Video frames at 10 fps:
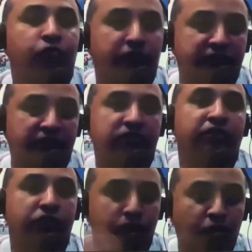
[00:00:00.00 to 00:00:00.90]
We
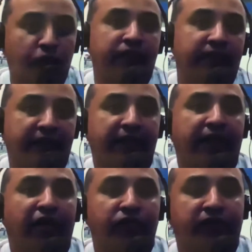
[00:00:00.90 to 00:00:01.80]
just need to go
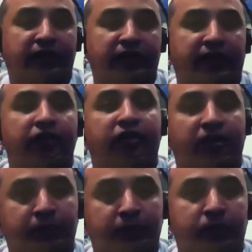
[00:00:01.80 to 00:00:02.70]
out there and
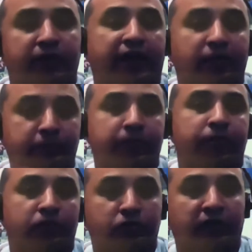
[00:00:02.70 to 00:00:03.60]
educate people and help
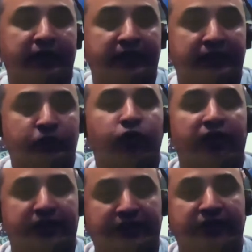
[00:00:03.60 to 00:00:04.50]
people
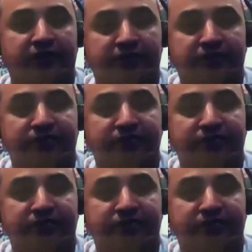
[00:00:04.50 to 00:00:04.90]
who are in need.